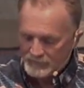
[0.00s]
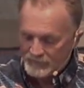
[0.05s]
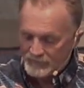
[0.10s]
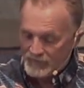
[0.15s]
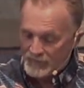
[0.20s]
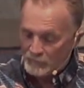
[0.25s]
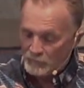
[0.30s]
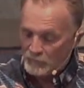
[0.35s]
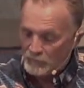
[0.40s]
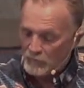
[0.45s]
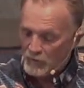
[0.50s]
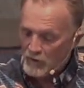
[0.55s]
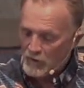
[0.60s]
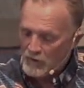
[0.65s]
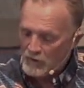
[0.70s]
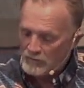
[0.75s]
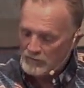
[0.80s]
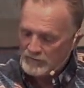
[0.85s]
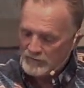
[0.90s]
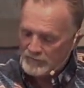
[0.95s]
They will
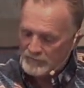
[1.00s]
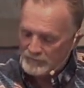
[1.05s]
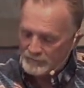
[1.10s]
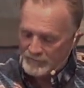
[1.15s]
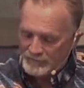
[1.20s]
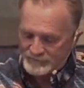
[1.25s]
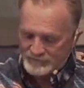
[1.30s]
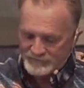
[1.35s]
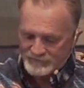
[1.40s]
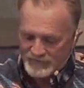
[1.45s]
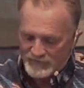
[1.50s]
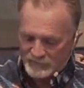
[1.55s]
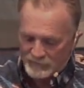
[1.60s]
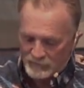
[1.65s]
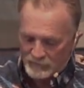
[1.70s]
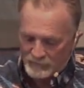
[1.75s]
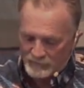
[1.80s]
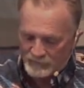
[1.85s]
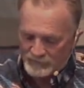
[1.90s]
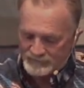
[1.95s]
all come and
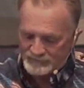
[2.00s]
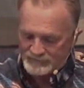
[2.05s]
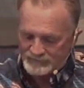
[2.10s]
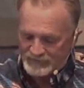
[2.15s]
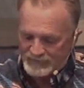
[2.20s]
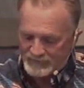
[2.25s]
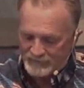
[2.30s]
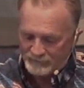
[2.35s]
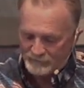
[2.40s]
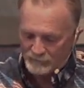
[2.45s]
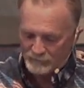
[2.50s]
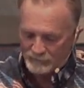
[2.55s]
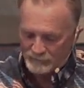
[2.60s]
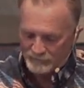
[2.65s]
settle in the steep